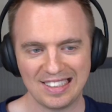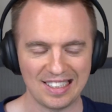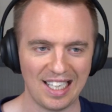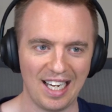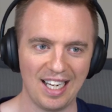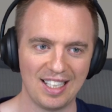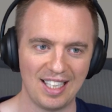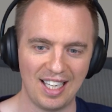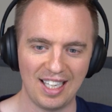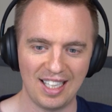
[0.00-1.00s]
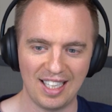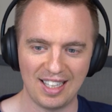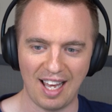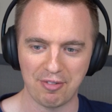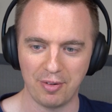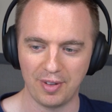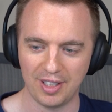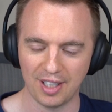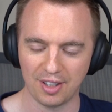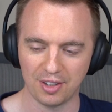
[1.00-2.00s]
yeah, they haven't really
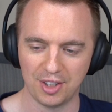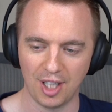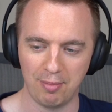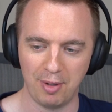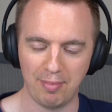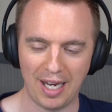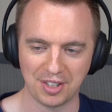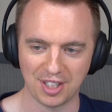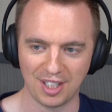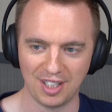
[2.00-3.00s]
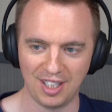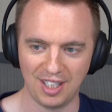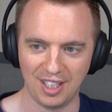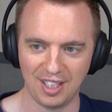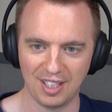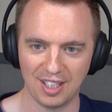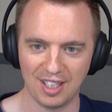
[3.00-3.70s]
done a good job in matching the.